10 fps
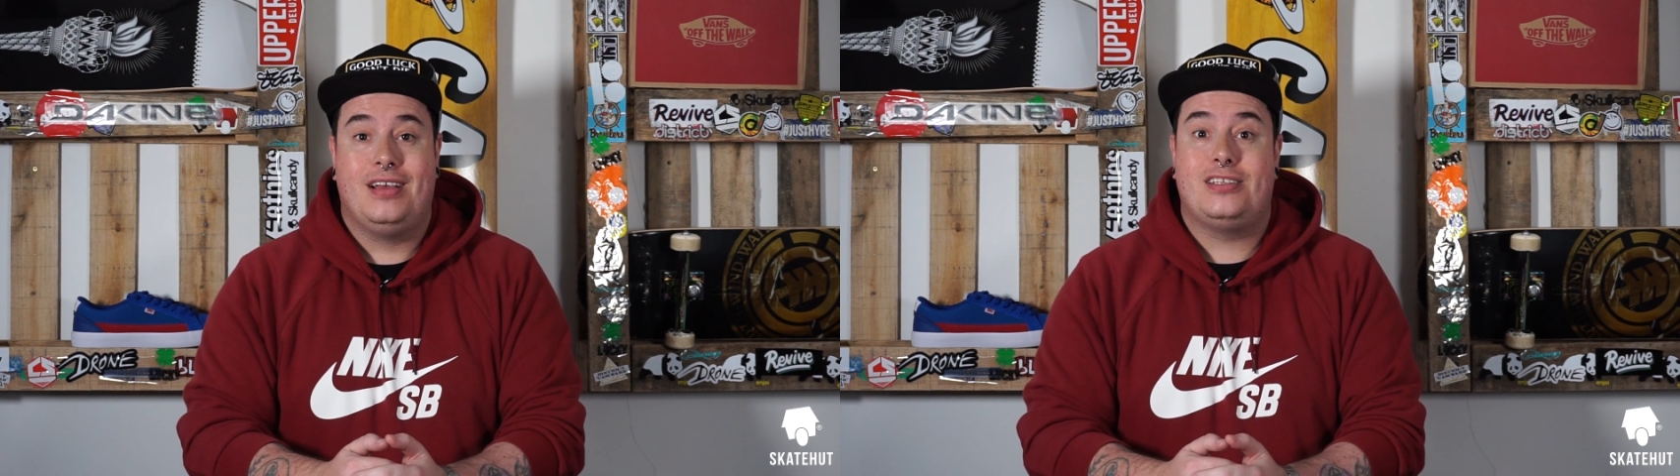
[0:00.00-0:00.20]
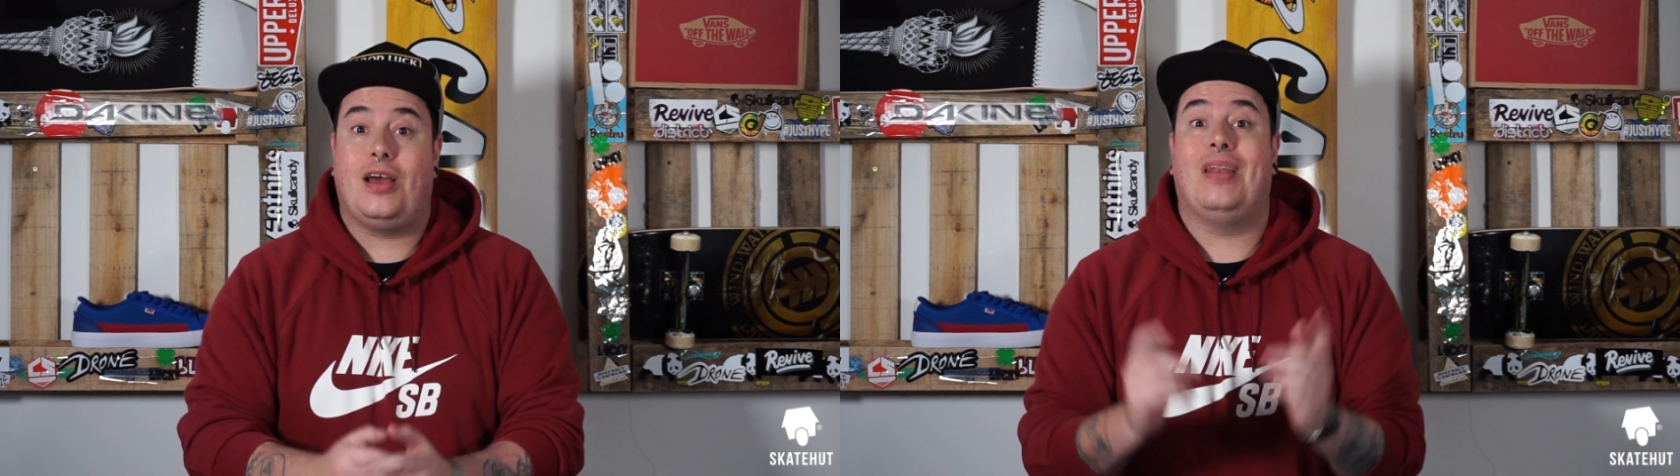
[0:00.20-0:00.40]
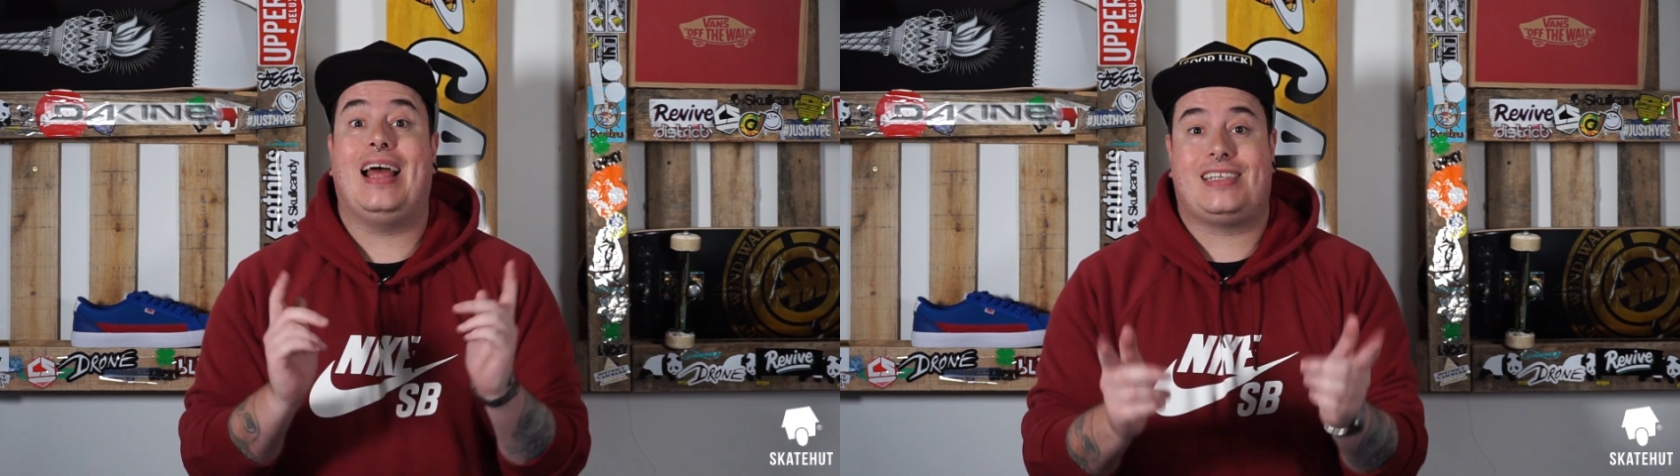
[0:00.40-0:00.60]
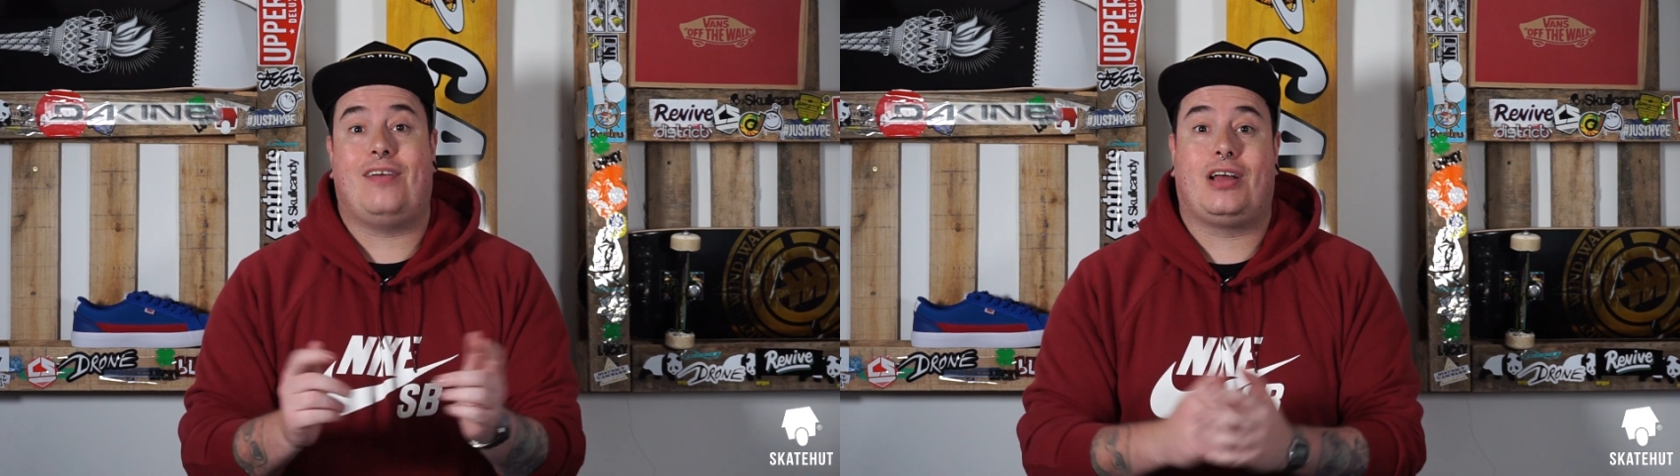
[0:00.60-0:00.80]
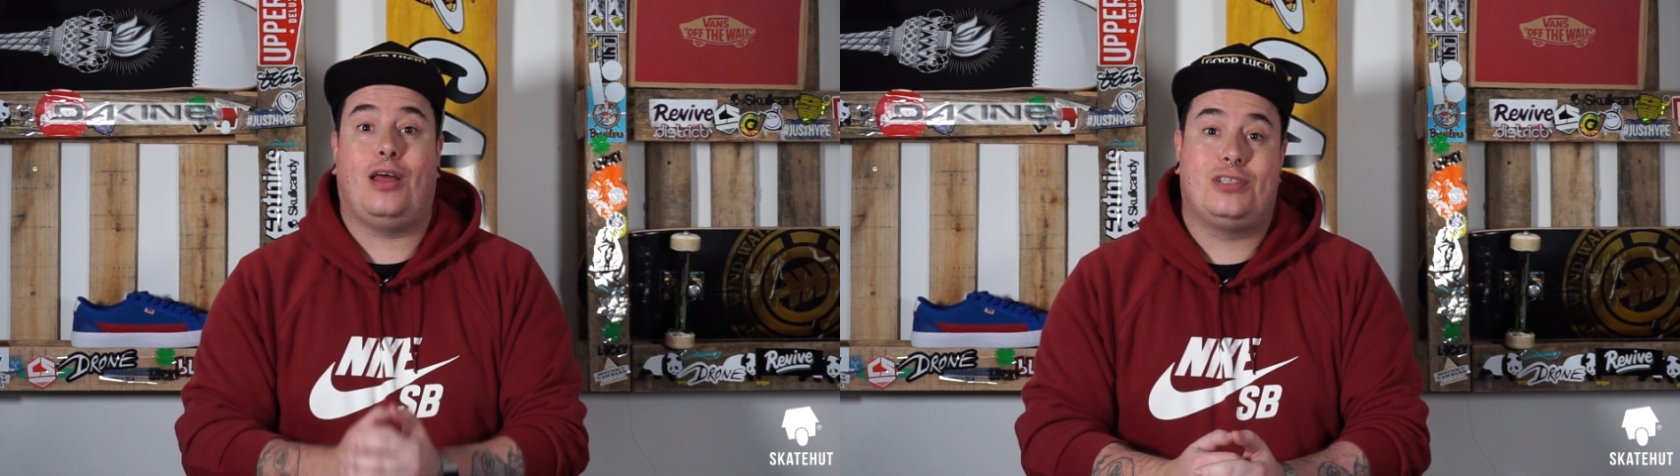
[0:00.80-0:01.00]
So let's
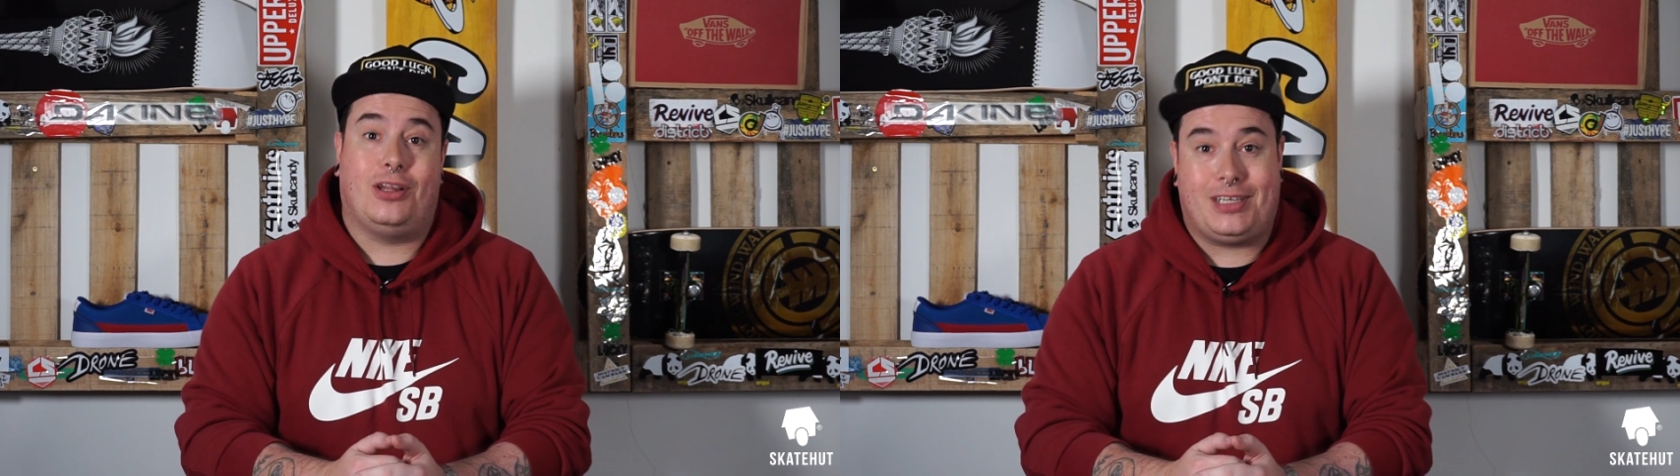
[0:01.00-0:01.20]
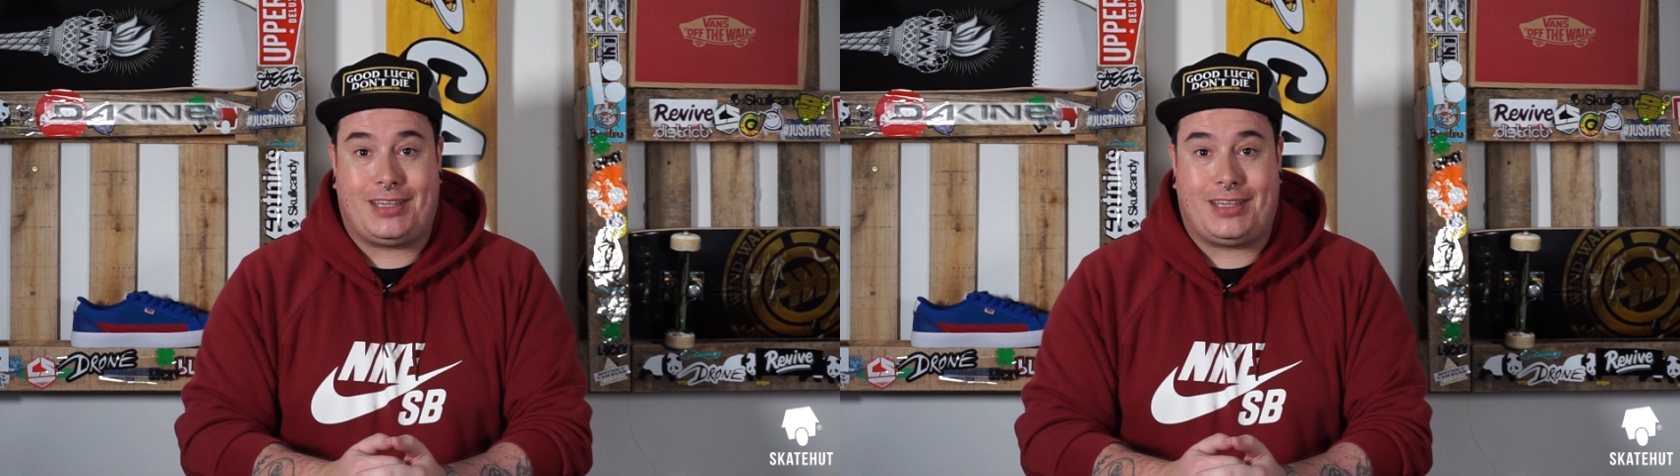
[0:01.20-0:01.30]
have a closer look at